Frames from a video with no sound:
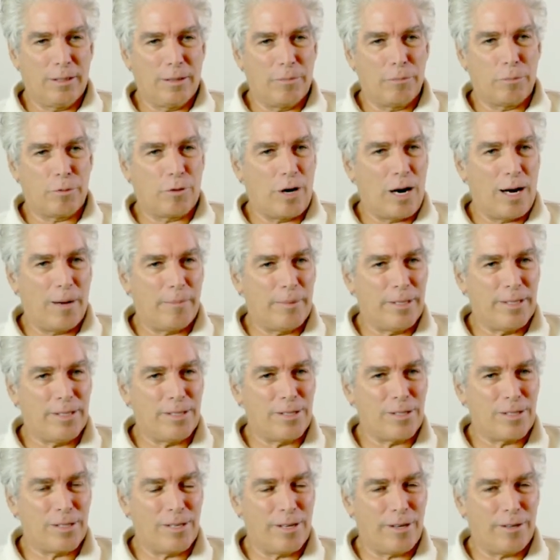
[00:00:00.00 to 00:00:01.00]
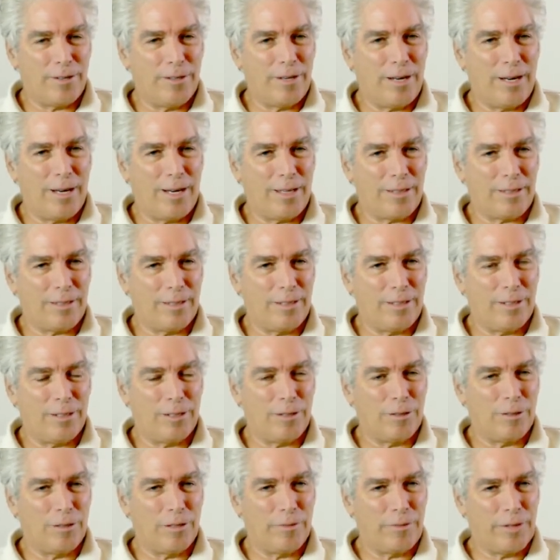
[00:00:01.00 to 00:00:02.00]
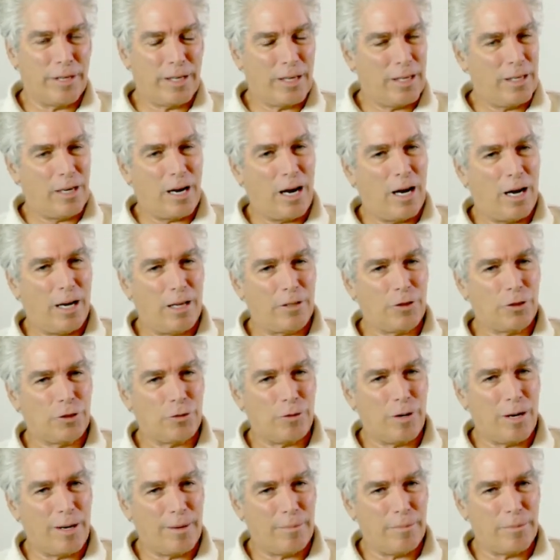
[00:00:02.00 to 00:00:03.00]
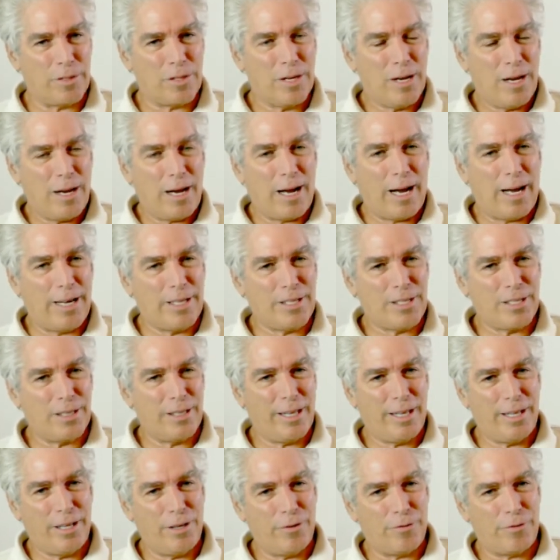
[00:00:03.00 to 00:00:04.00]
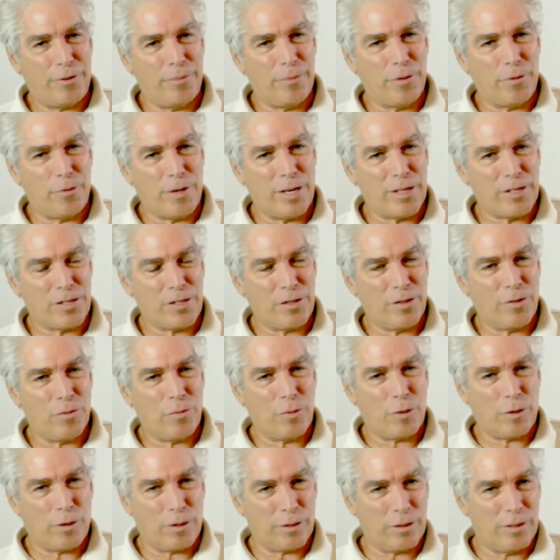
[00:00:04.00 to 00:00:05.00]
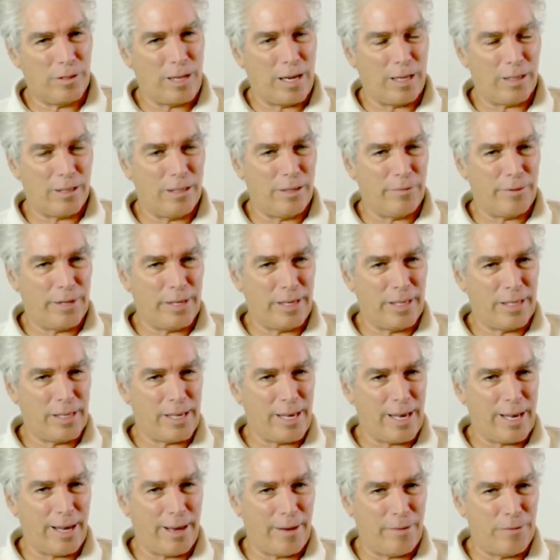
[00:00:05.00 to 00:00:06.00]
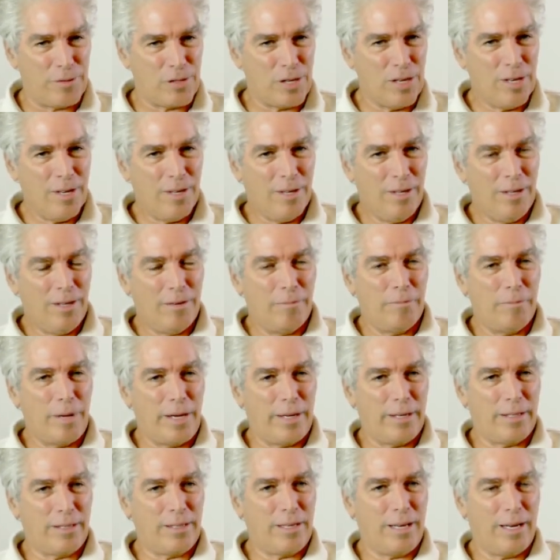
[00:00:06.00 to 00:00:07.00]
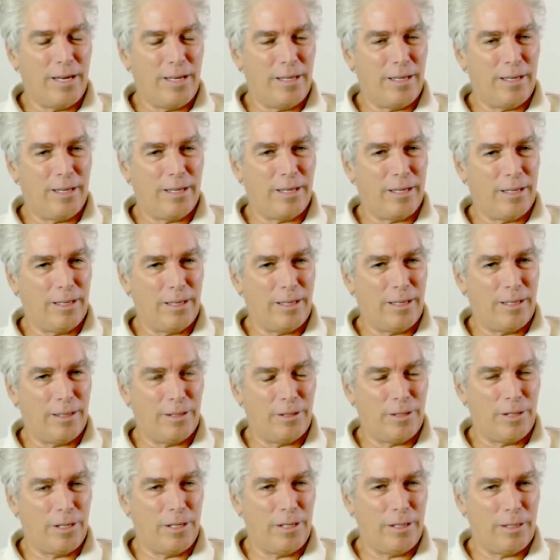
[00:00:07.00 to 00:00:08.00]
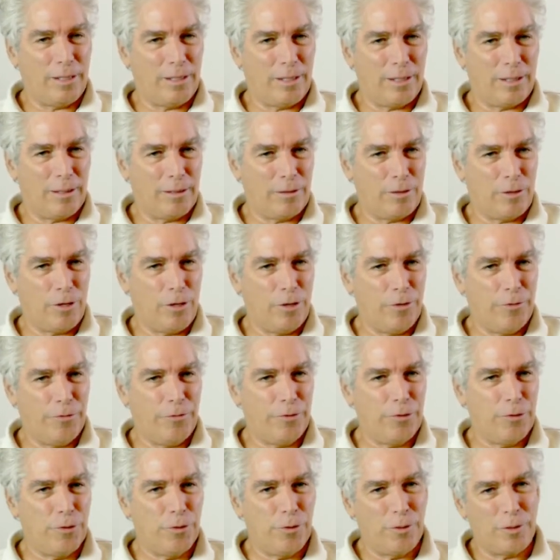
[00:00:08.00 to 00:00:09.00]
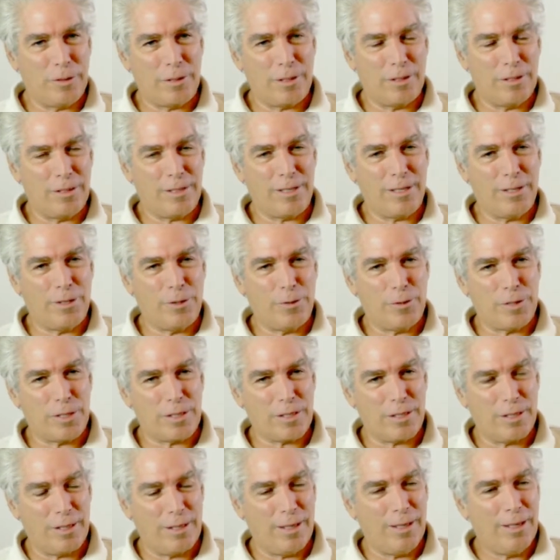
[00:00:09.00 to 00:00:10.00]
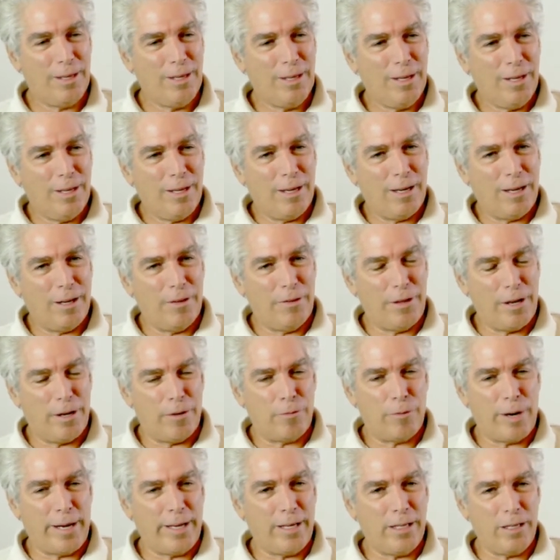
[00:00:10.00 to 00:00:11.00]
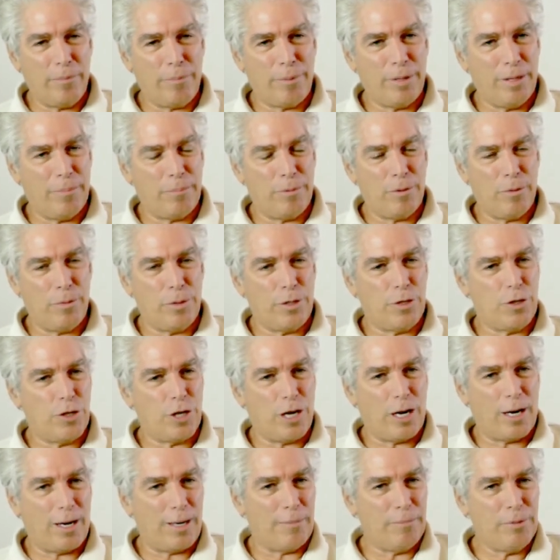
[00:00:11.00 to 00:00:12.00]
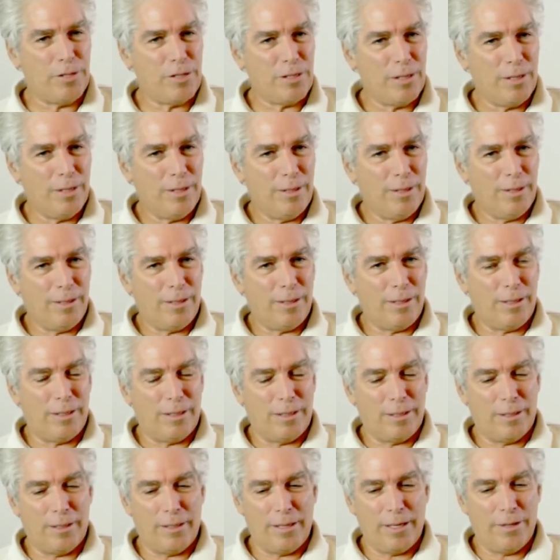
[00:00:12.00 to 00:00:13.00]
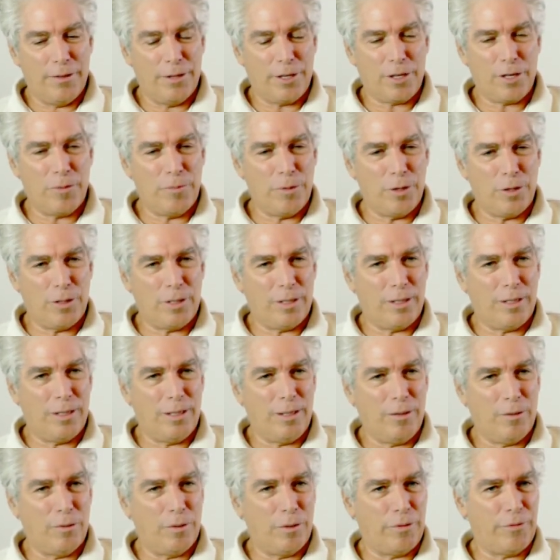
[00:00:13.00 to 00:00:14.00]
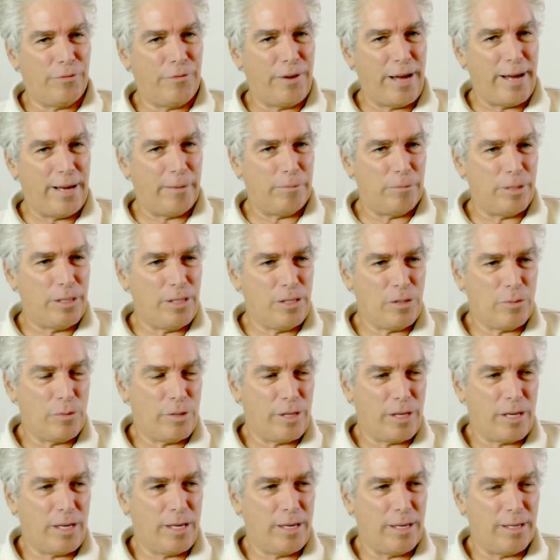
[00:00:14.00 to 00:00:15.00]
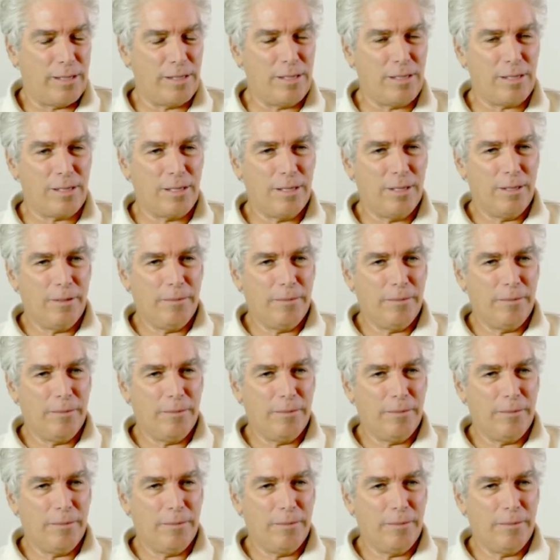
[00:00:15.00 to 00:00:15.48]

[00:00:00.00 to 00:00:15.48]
Brahmins, they're not living in ashrams, isolated from the rest of the world, not living in caves, meditating and eating tofu continuously. They're regular people with jobs in the community, with families, with kids,